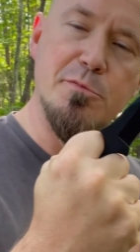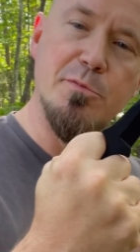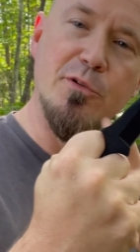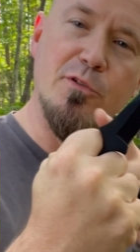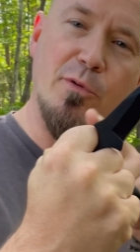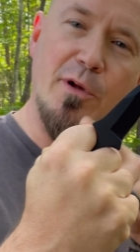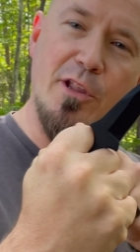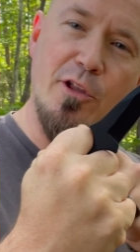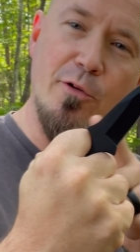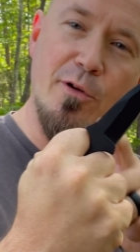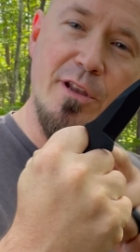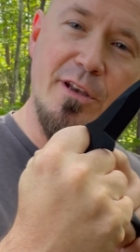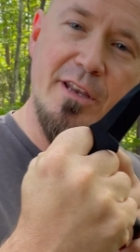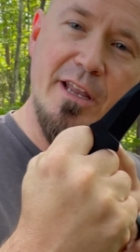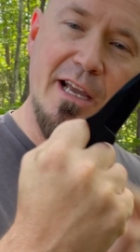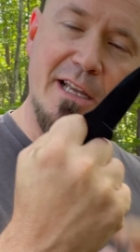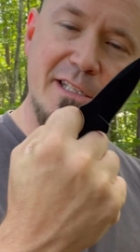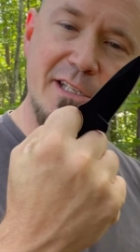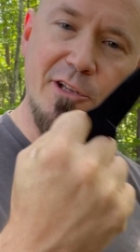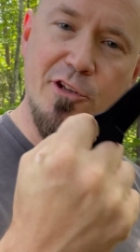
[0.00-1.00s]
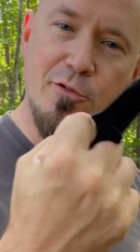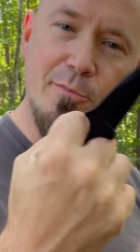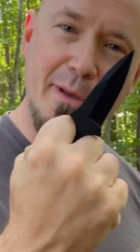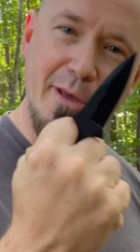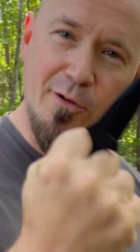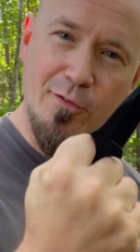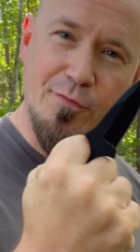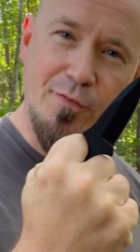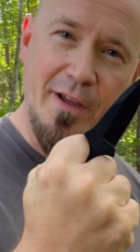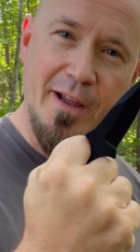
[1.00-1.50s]
between your index and your
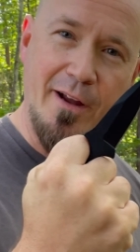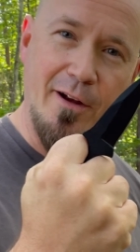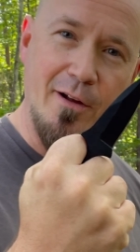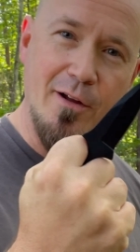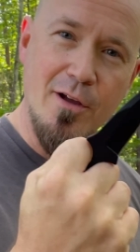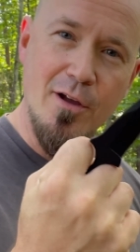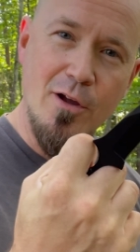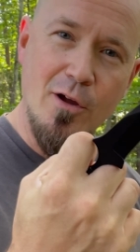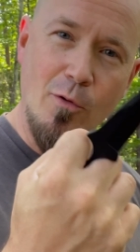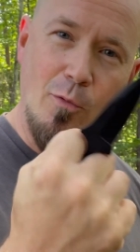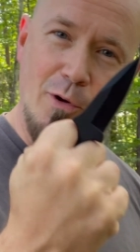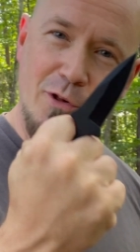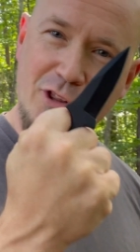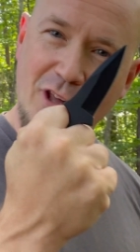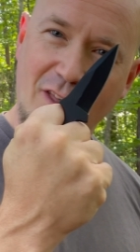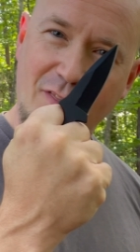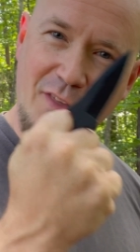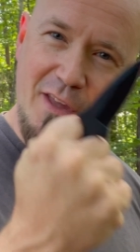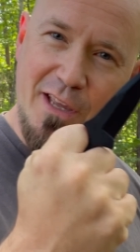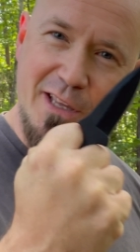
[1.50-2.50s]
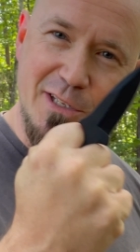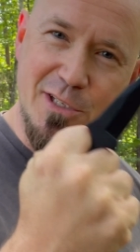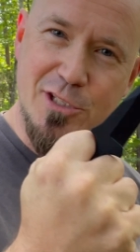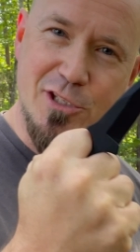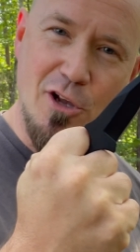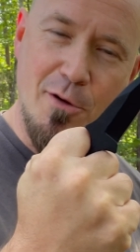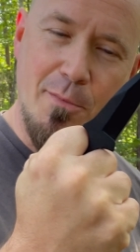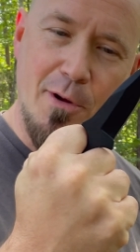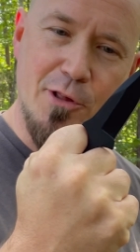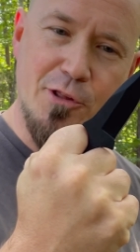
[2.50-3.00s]
middle finger, which I think is
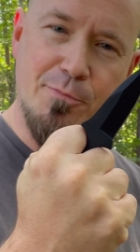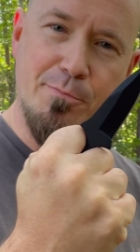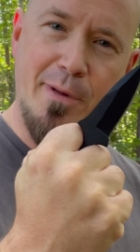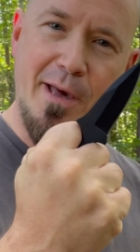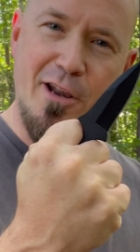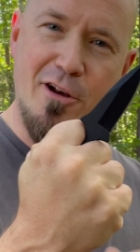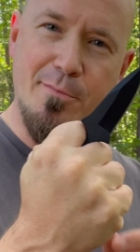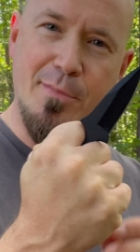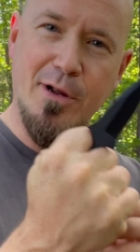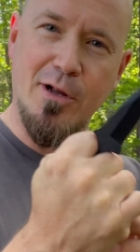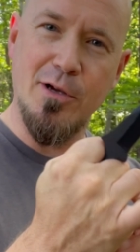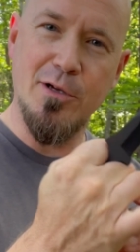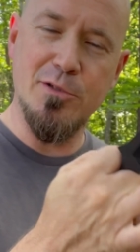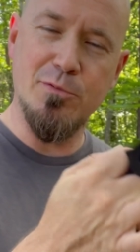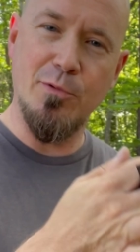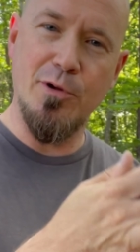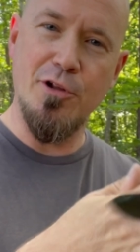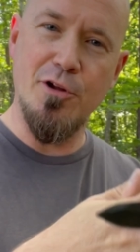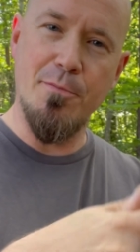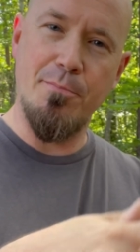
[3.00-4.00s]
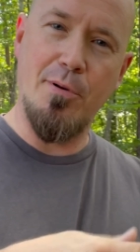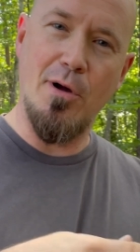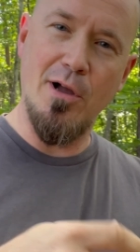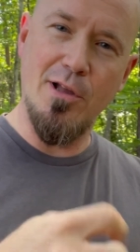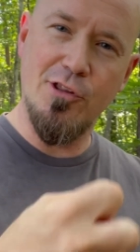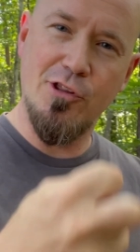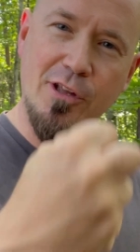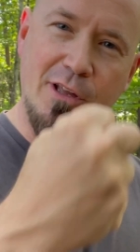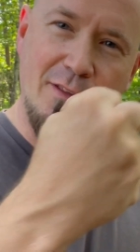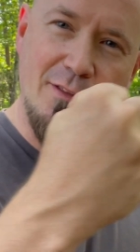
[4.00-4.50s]
so much better because when you're
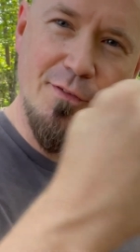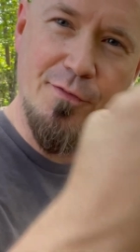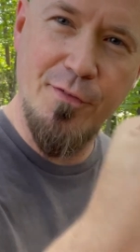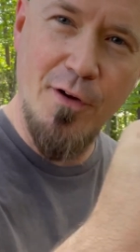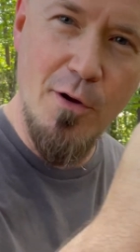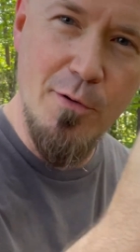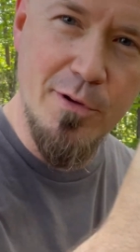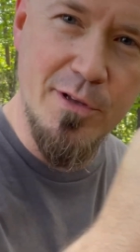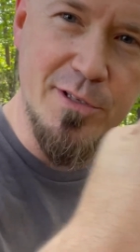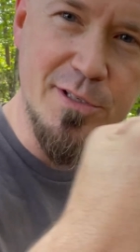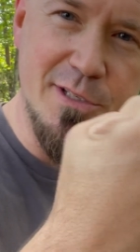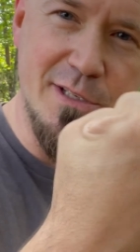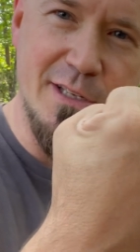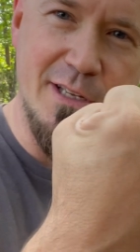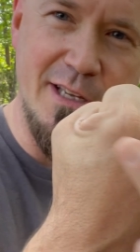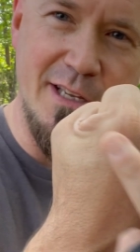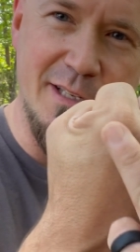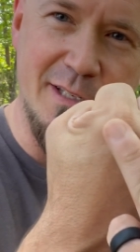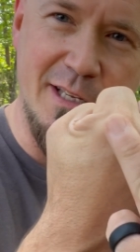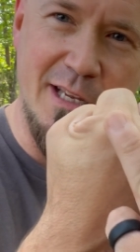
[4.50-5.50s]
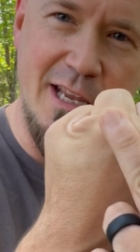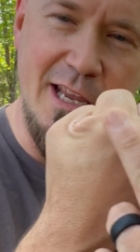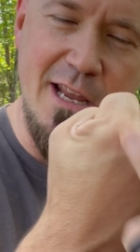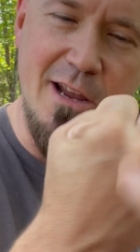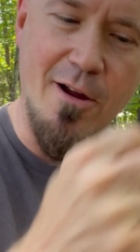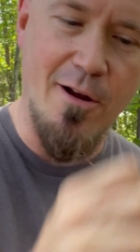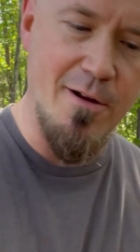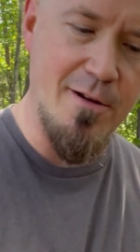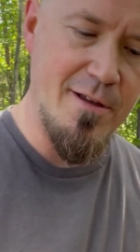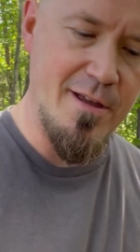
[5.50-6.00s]
punching, the focus is
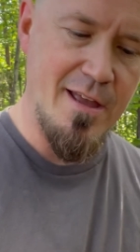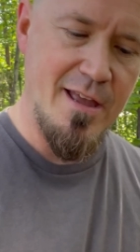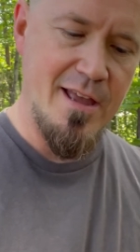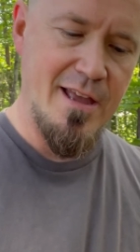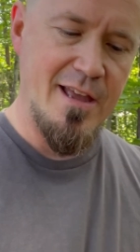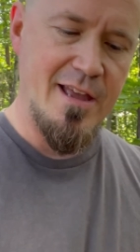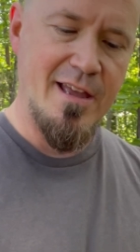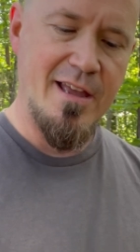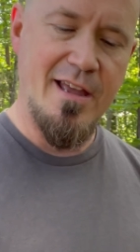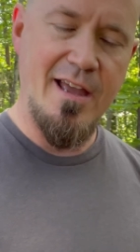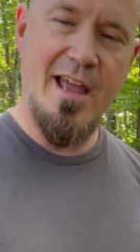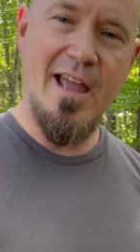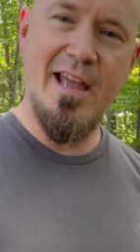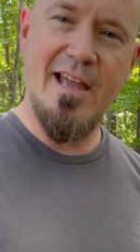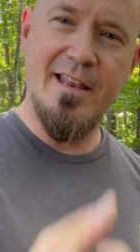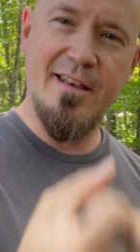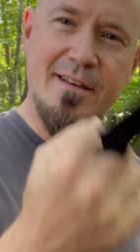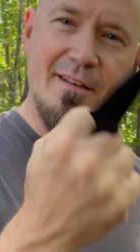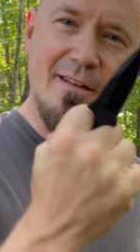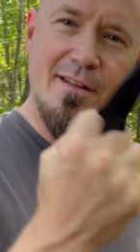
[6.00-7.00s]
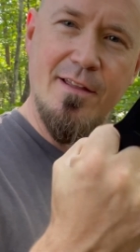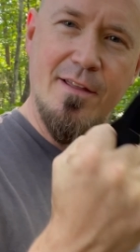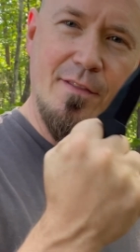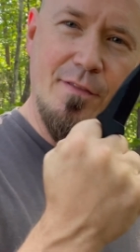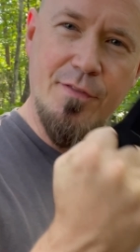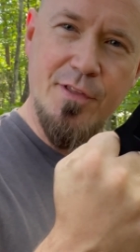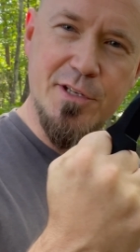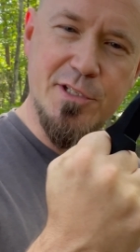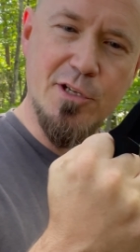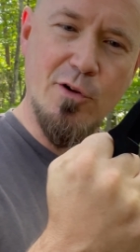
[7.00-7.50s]
here. And
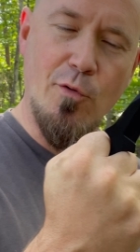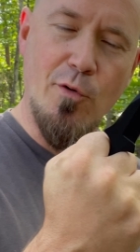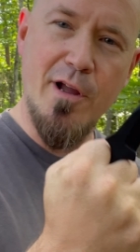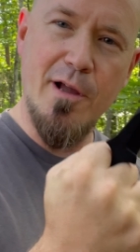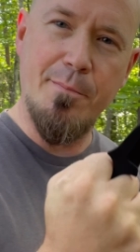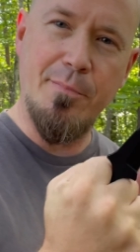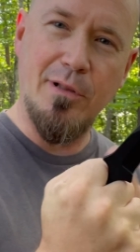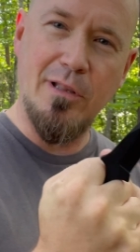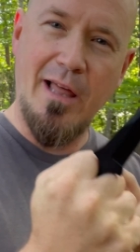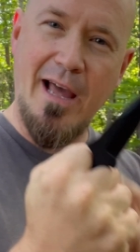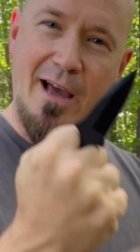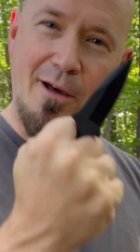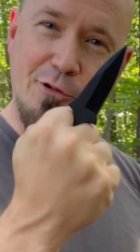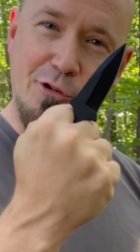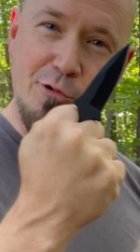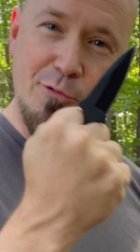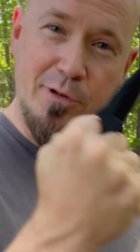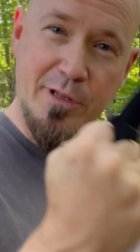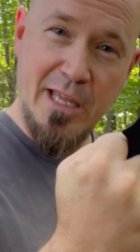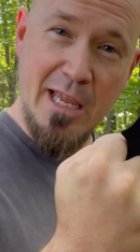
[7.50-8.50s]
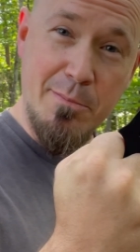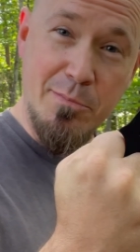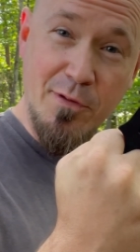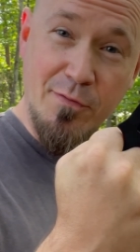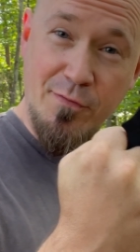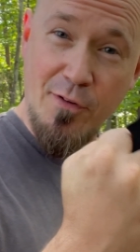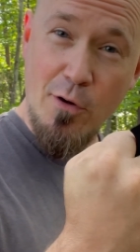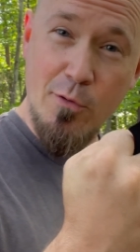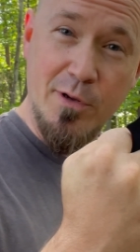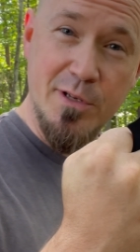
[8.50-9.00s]
this grip allows you to keep the
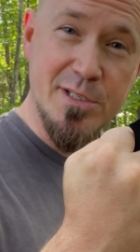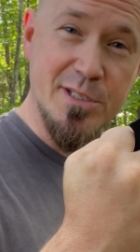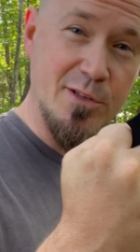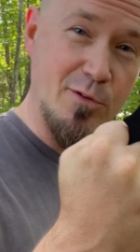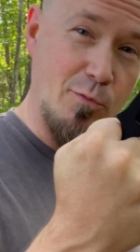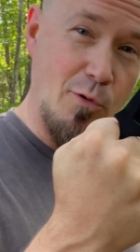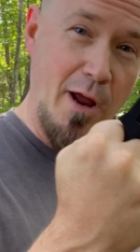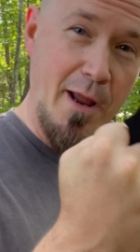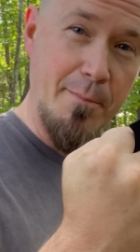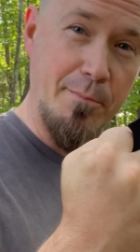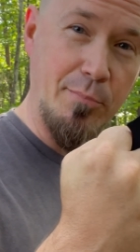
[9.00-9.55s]
focus in the right